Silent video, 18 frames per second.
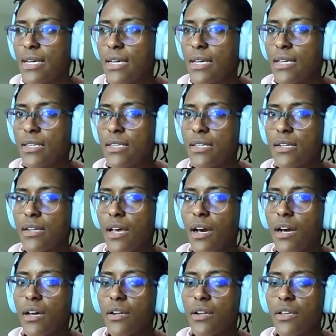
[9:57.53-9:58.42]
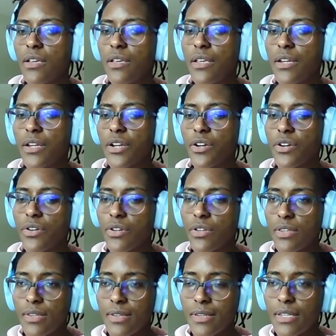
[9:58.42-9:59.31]
It's not
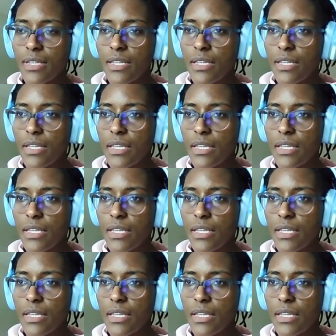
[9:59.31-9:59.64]
inherently